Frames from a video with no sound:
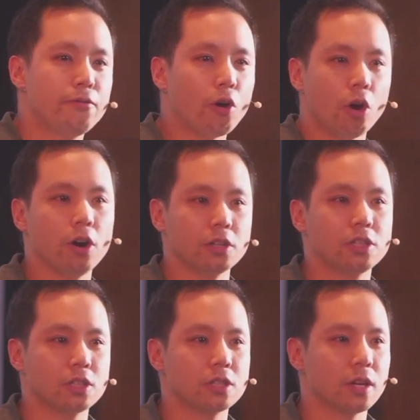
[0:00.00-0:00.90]
for
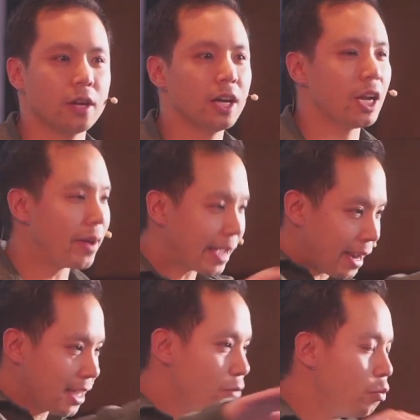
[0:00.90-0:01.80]
us. Now,
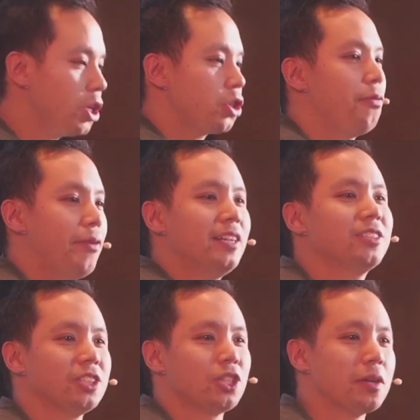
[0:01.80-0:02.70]
again, I can read your
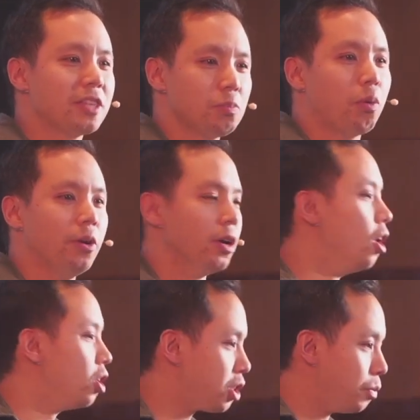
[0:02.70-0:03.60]
faces. So at this point,
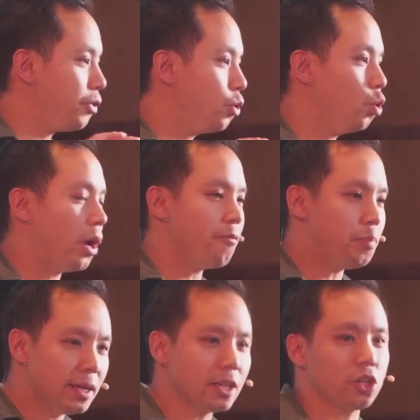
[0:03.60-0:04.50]
some of you who
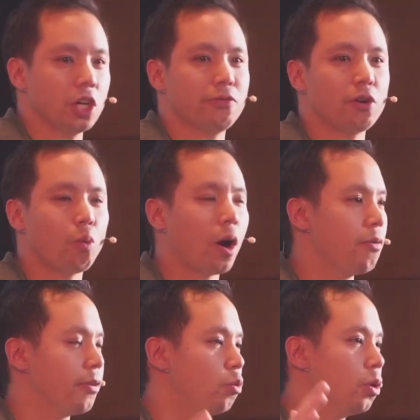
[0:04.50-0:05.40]
have been at church for a
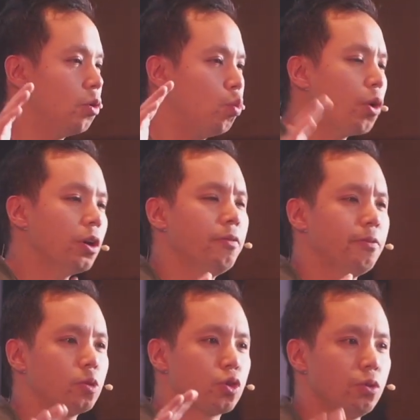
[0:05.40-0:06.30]
while think, what a
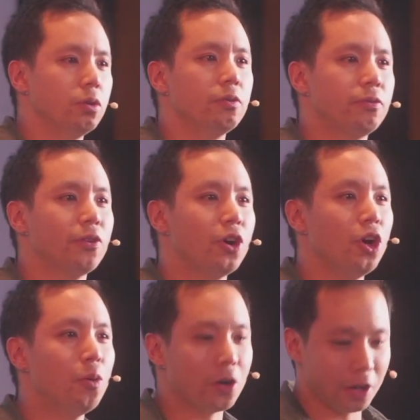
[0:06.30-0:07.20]
wonderful truth.
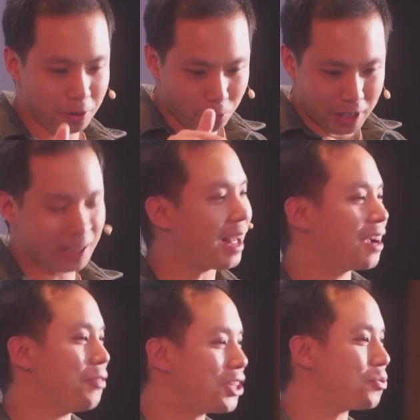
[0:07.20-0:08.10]
But on a week
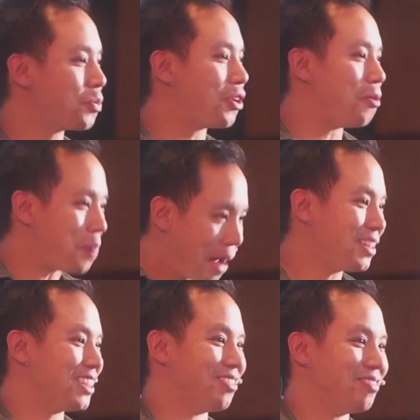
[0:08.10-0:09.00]
like this, when we've got
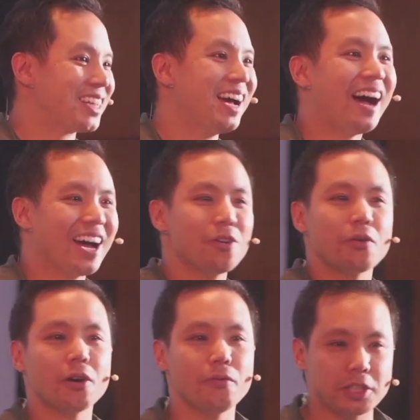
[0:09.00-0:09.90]
baptisms, I know
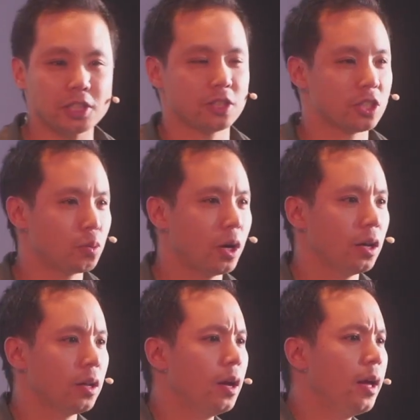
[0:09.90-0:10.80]
we've got visitors as
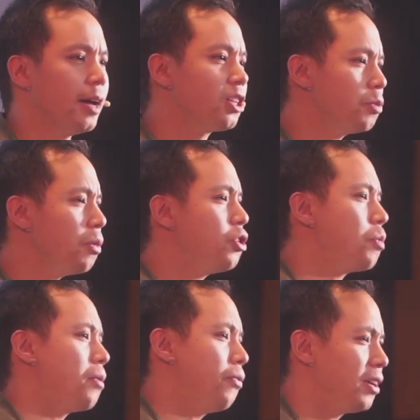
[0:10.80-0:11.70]
well. And some of you
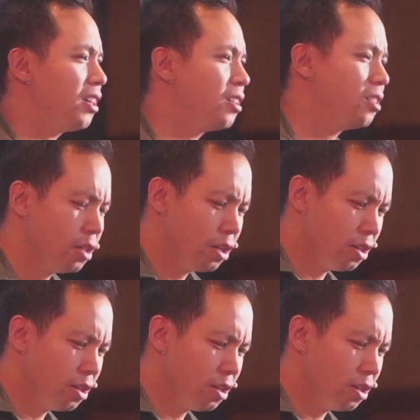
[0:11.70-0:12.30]
might be thinking,